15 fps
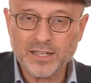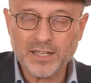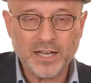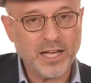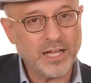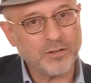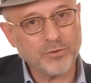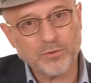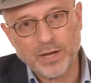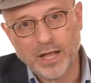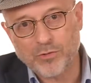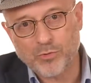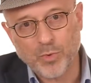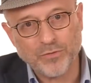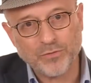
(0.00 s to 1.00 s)
And
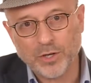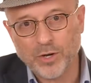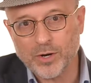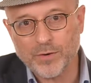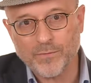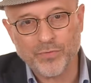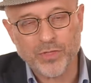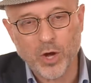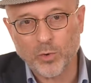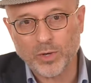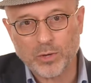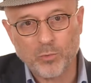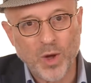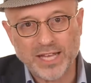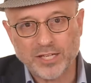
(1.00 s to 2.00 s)
as we've learned, the only
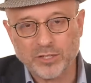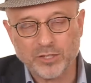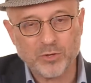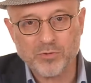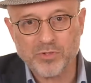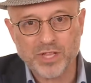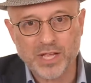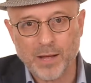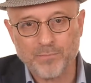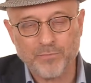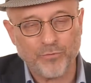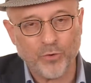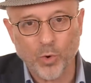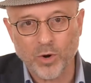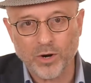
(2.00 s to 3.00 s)
way to do step
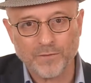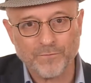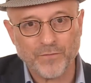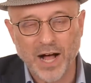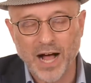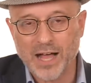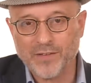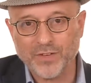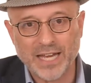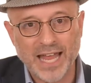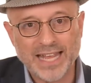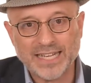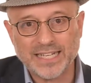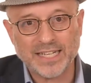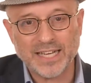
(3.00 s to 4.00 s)
4 and 5 and
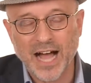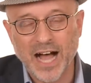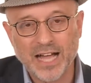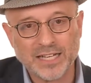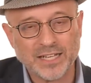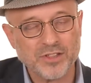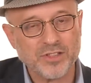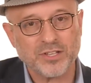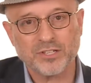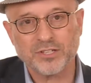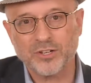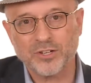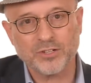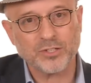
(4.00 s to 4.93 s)
8 and 9 is to turn